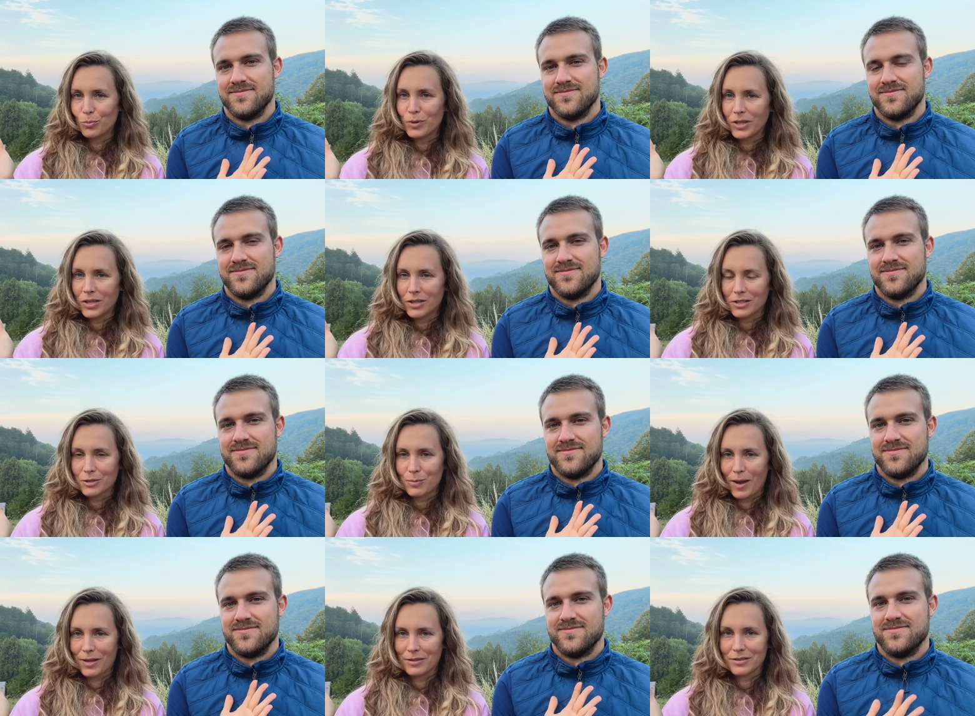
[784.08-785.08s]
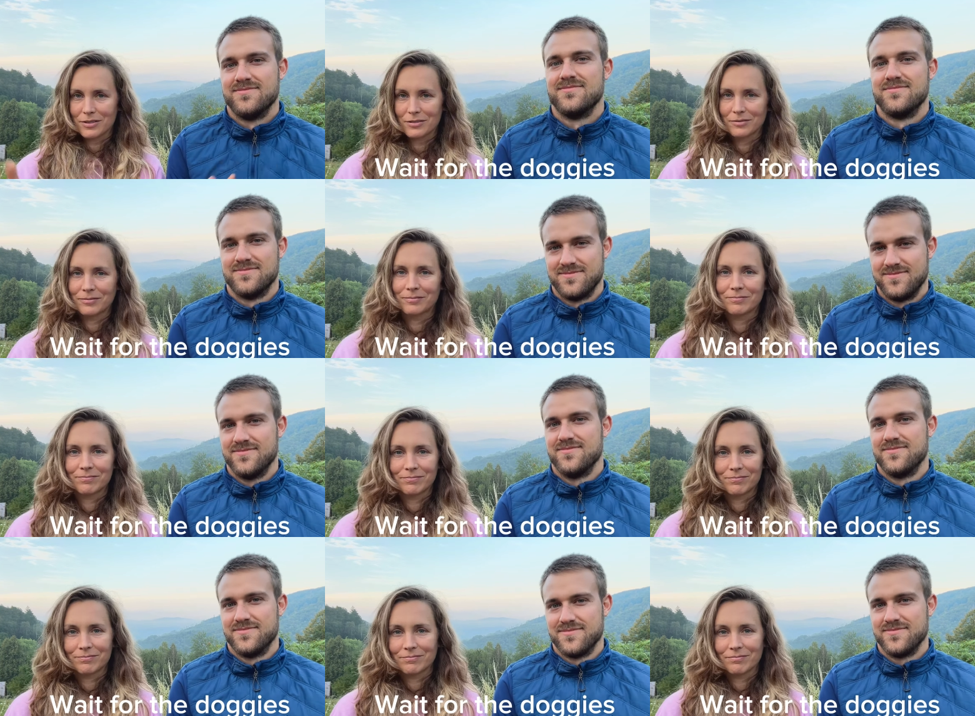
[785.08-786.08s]
Speaker 1: me expands
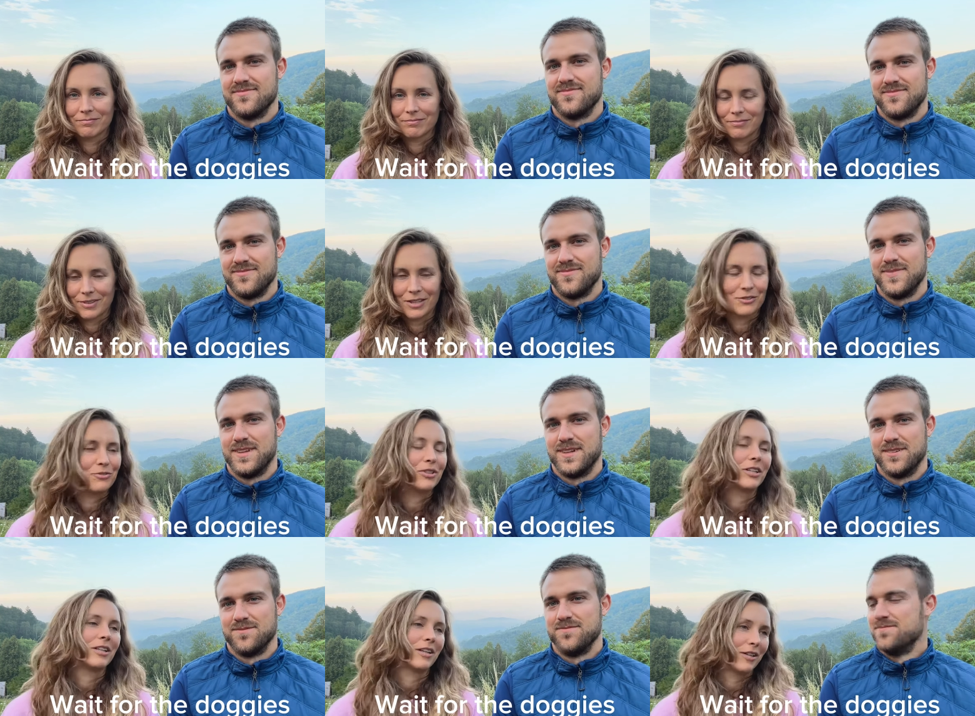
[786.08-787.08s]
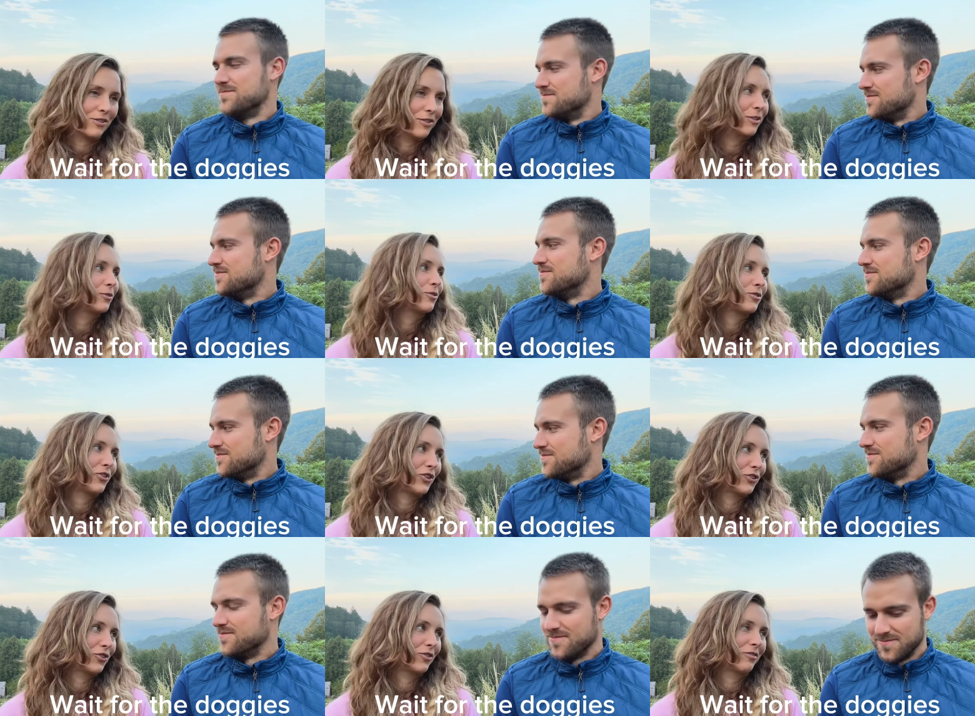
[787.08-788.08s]
that's yeah. really nice
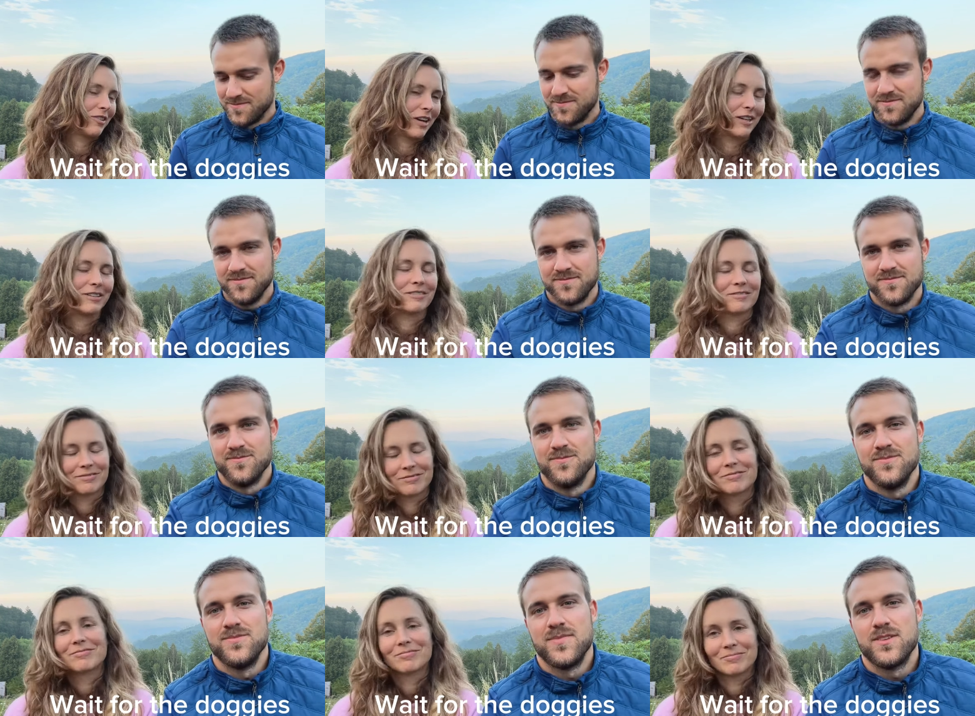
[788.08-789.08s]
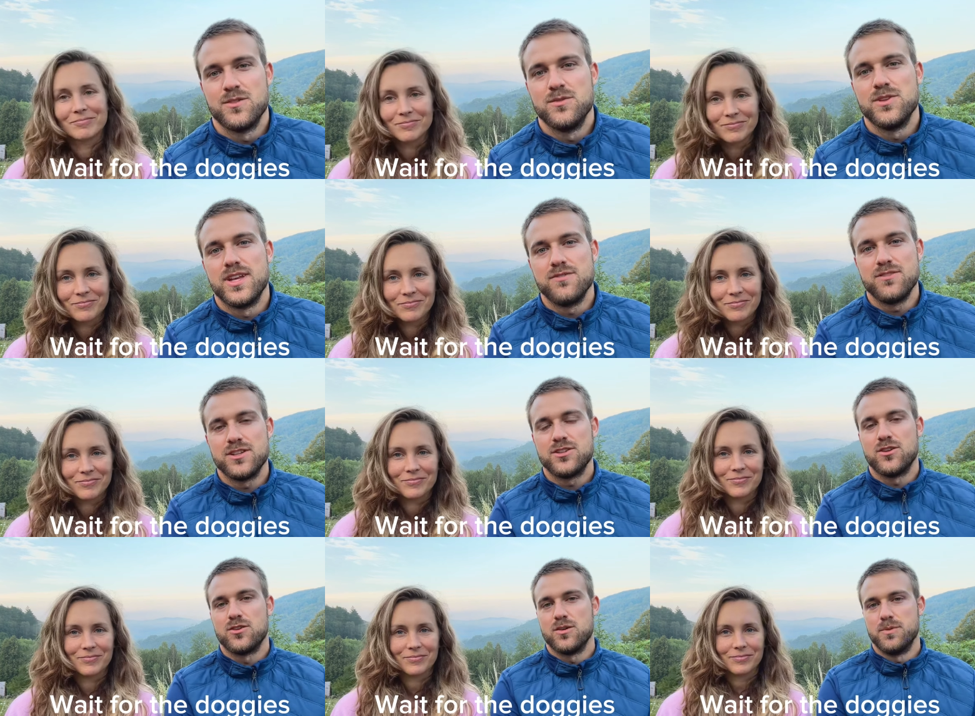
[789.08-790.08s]
illustration, mm -hmm. right?
Speaker 2: We will definitely
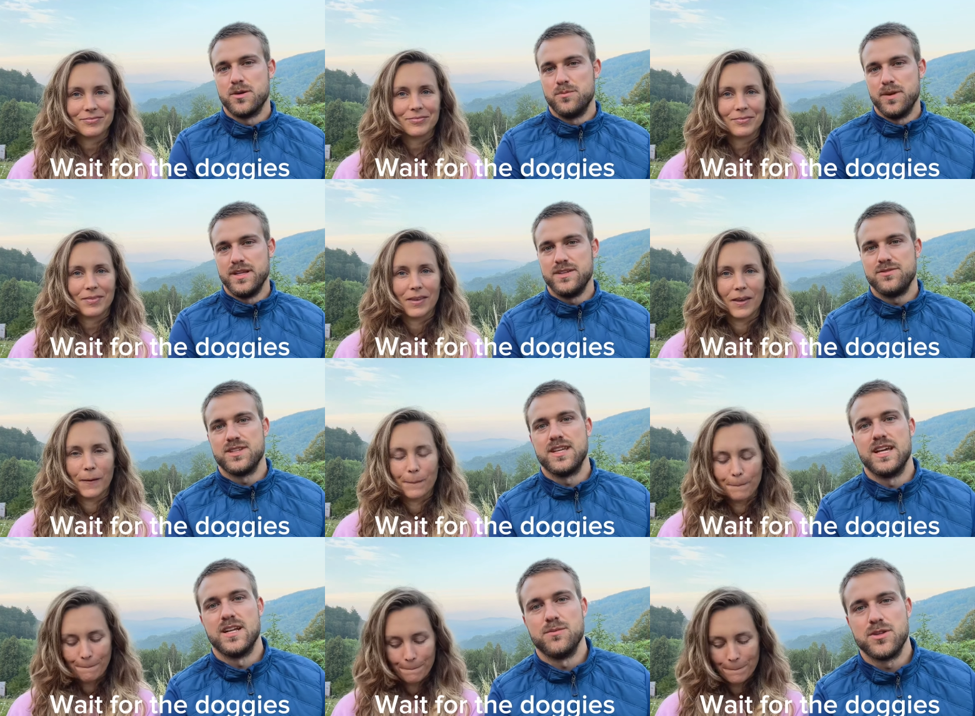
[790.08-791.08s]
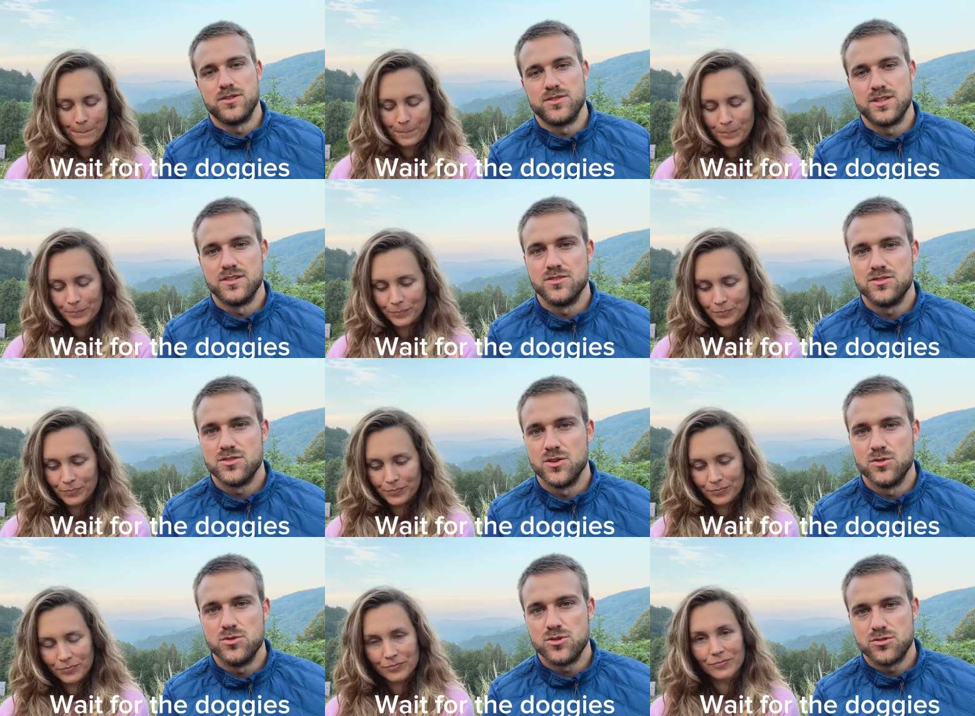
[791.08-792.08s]
talk about beliefs again because they're
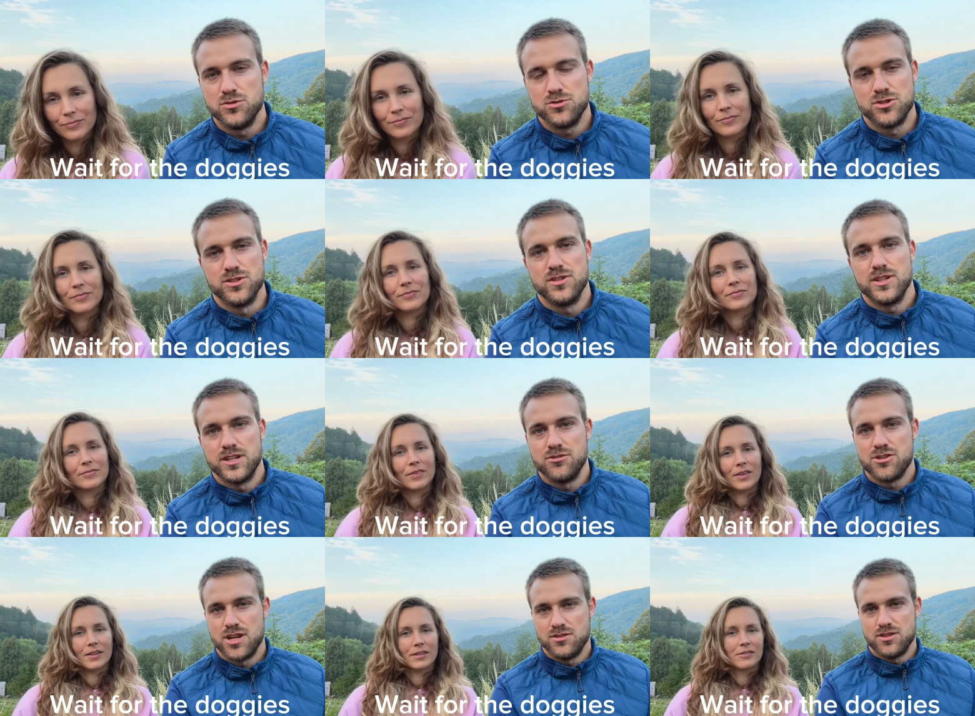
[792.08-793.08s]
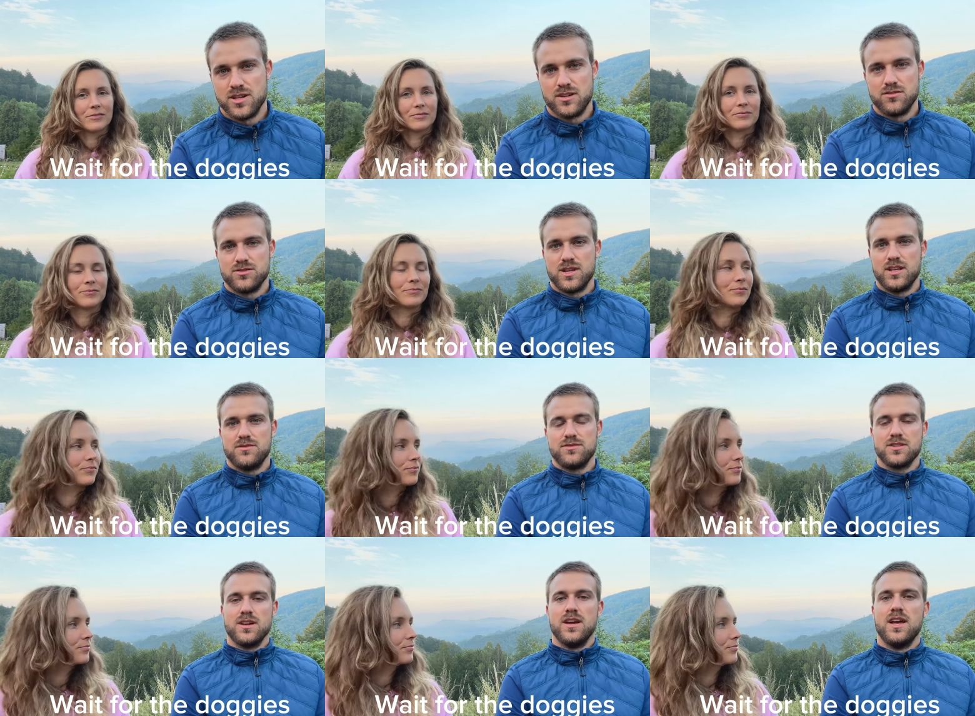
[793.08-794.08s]
so crucial in changing ourselves.
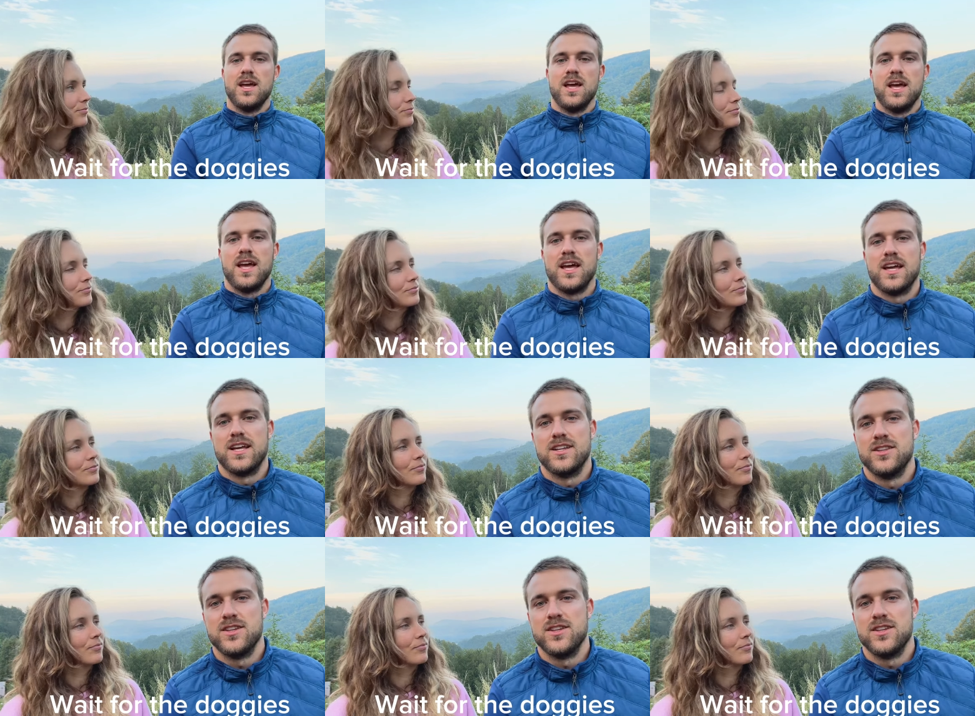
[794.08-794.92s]
And